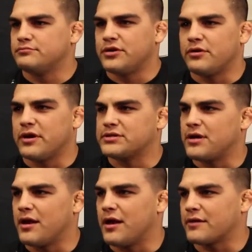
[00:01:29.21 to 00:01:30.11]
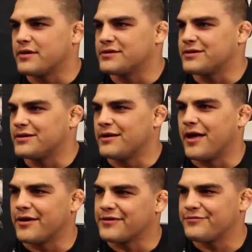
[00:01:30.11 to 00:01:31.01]
You know, I saw a lot of things and a
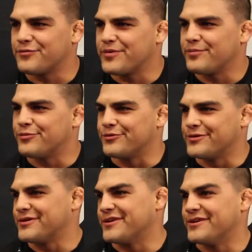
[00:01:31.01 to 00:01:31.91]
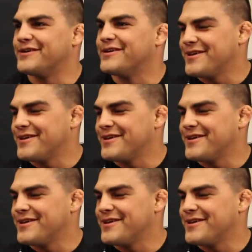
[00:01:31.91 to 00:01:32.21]
lot of different people,